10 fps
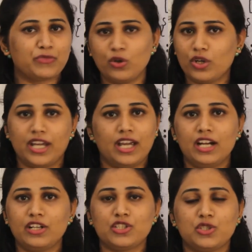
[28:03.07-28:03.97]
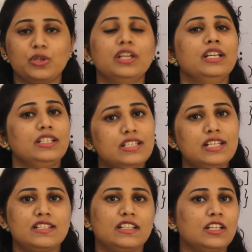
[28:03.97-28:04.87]
Okay, understood. This
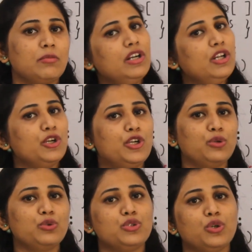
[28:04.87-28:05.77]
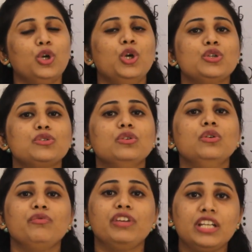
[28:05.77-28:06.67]
is nothing but due to.
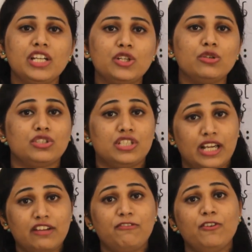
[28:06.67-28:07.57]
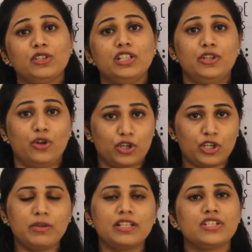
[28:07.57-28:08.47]
So we need to check for the
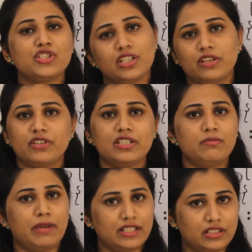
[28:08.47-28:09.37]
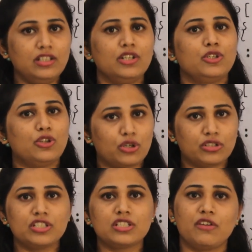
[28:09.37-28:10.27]
documentation given by the
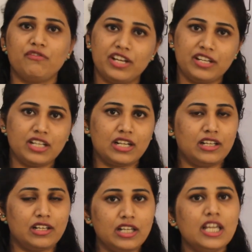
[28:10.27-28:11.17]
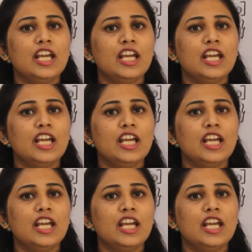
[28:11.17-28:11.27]
doctors very clearly.